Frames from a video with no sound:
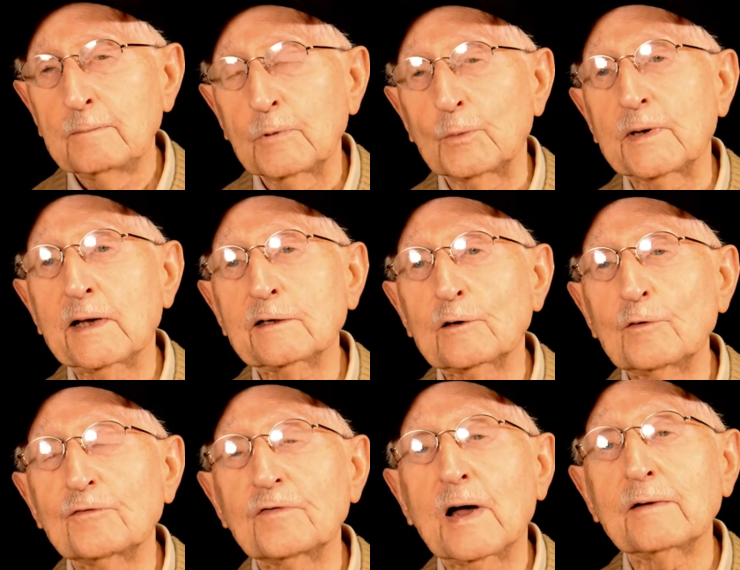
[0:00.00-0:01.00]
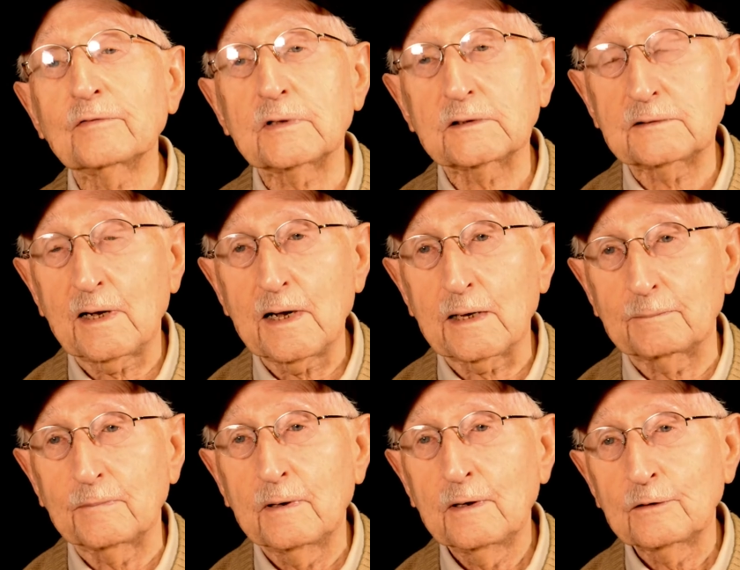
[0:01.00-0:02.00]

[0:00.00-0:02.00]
but we had to go 5 at a time